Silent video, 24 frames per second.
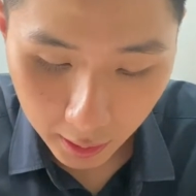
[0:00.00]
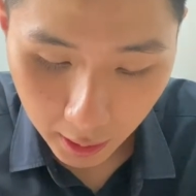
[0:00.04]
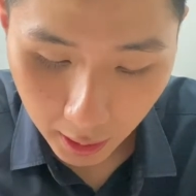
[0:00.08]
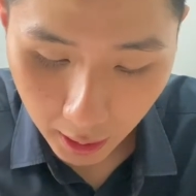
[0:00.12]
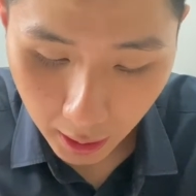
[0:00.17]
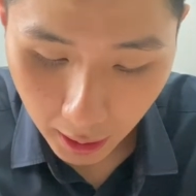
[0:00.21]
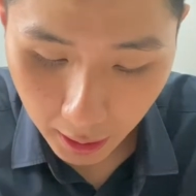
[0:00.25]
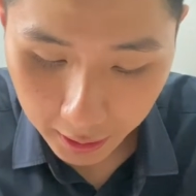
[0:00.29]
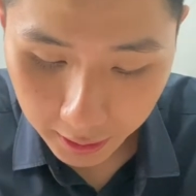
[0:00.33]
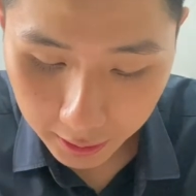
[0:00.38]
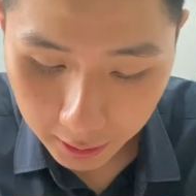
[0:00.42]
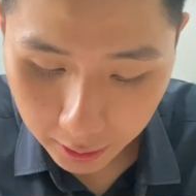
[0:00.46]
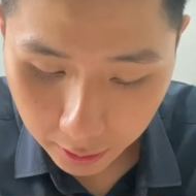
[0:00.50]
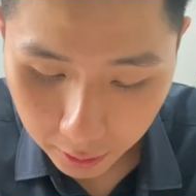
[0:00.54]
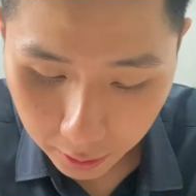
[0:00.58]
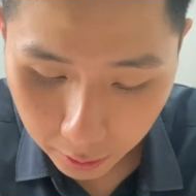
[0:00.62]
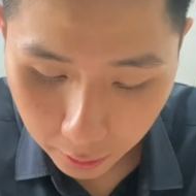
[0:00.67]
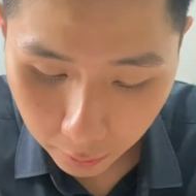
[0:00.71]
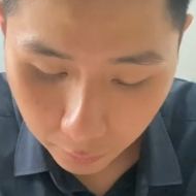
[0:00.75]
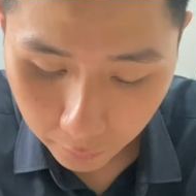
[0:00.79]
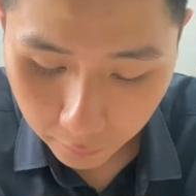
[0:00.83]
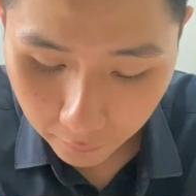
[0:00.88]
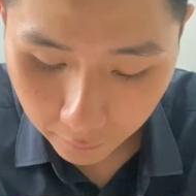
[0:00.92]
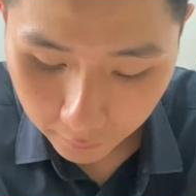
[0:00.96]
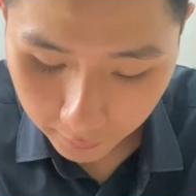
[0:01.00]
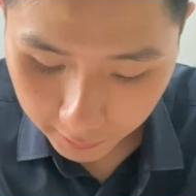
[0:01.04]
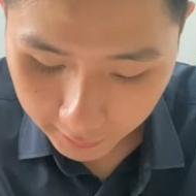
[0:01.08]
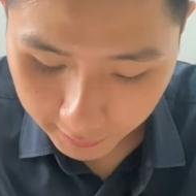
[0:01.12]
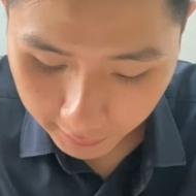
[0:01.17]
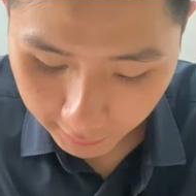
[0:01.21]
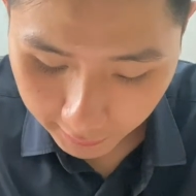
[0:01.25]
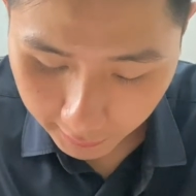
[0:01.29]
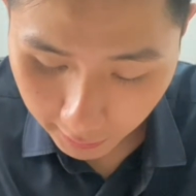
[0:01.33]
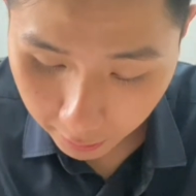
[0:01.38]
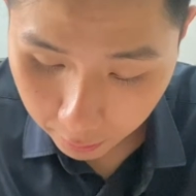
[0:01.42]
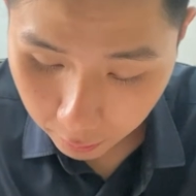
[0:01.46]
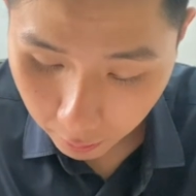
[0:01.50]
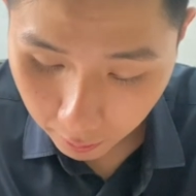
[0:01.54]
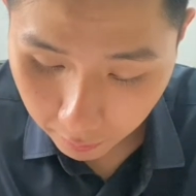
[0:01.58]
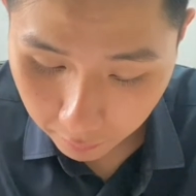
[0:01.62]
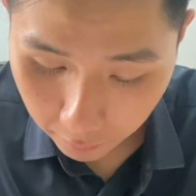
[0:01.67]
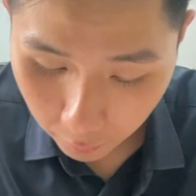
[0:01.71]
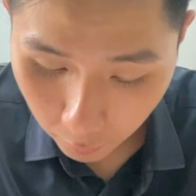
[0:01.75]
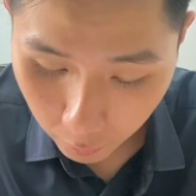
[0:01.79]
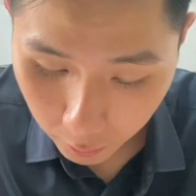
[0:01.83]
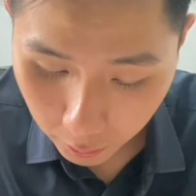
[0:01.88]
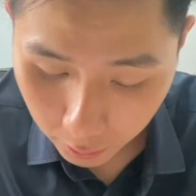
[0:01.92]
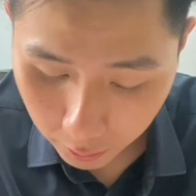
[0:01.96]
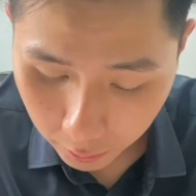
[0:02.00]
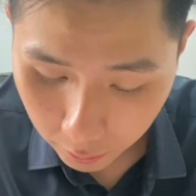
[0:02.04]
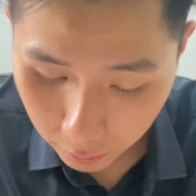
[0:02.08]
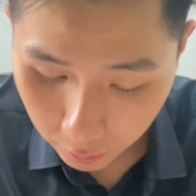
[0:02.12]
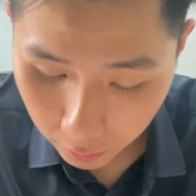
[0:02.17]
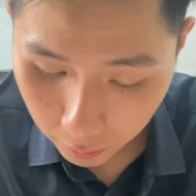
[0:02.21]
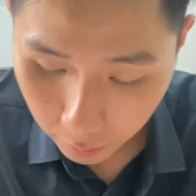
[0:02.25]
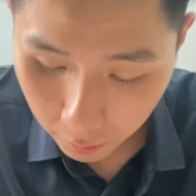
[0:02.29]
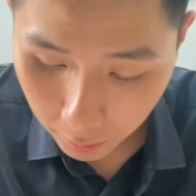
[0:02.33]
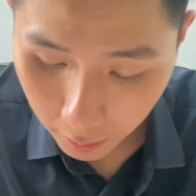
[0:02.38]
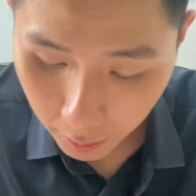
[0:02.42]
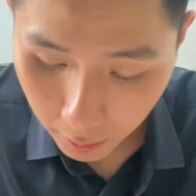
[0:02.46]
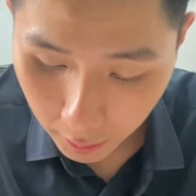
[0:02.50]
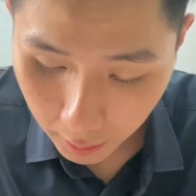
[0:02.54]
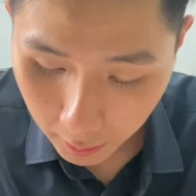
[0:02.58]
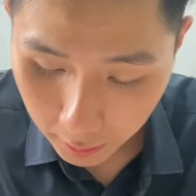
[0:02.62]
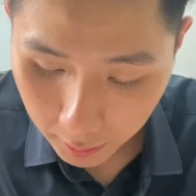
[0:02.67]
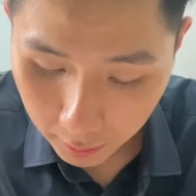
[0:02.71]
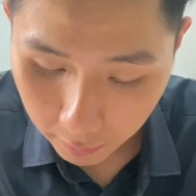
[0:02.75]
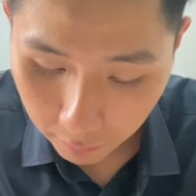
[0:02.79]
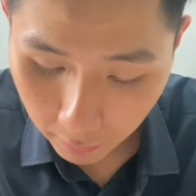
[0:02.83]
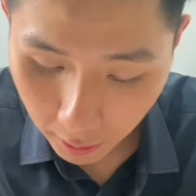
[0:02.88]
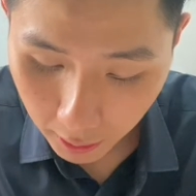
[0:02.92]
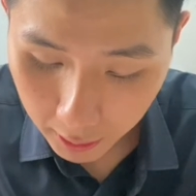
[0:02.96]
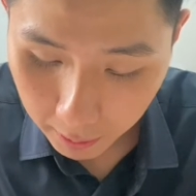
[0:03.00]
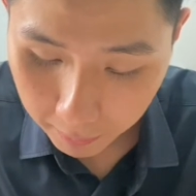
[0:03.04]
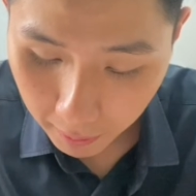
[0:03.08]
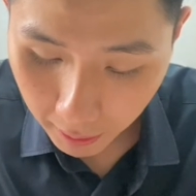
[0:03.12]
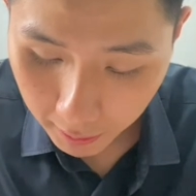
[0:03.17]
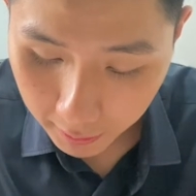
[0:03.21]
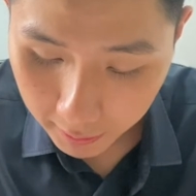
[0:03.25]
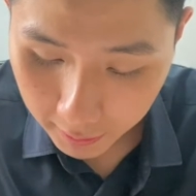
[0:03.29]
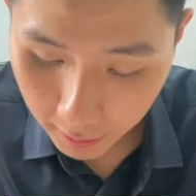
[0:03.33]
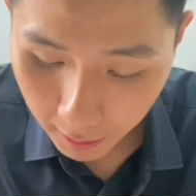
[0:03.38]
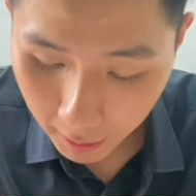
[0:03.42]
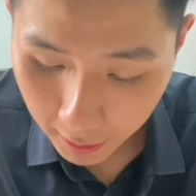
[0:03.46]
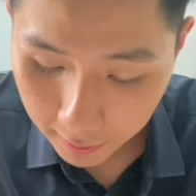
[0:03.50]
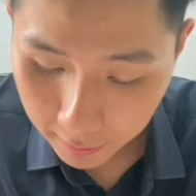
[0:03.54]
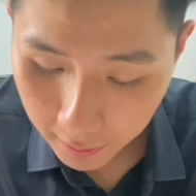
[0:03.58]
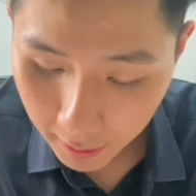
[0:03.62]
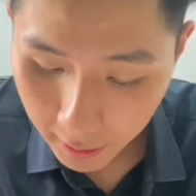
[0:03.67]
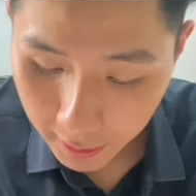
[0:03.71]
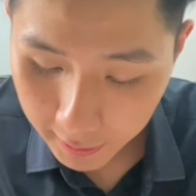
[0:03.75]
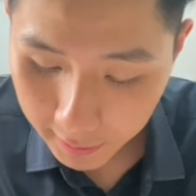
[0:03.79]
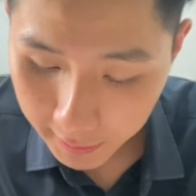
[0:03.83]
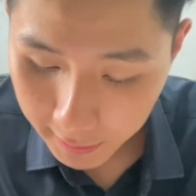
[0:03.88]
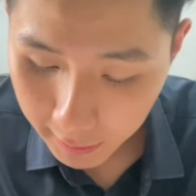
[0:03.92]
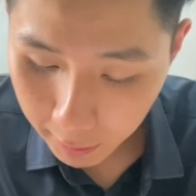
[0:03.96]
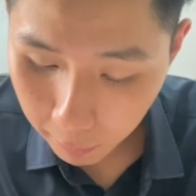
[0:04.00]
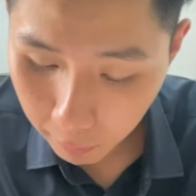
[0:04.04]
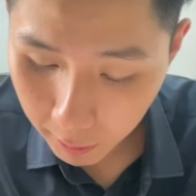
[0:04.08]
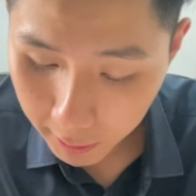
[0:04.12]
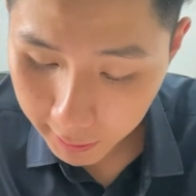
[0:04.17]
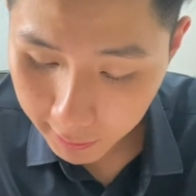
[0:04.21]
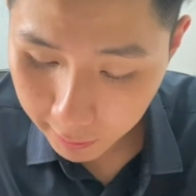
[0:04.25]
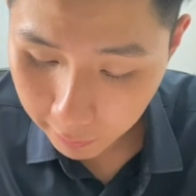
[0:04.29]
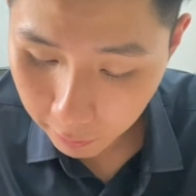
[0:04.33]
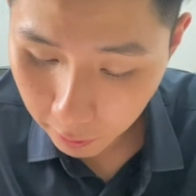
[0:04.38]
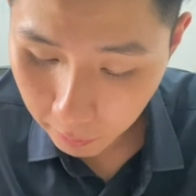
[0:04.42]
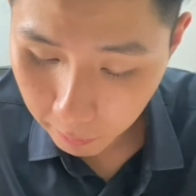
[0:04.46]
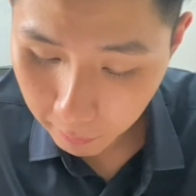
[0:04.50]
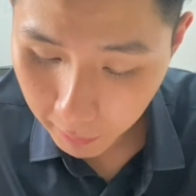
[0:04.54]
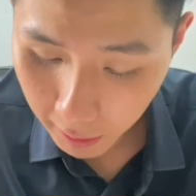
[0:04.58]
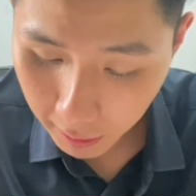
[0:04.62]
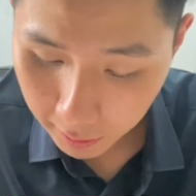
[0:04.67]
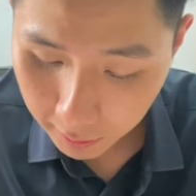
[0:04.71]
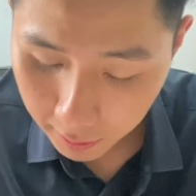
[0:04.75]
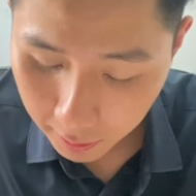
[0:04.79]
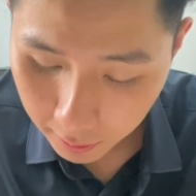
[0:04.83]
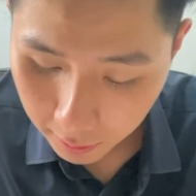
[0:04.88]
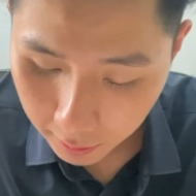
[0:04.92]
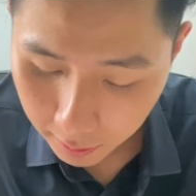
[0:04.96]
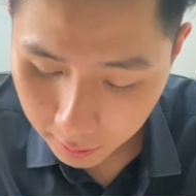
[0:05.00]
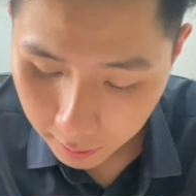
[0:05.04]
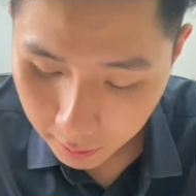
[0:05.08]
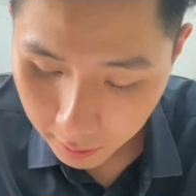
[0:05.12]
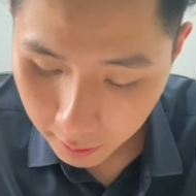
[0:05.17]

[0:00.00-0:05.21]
I need to do 642 divided by 10 and see what's the remainder.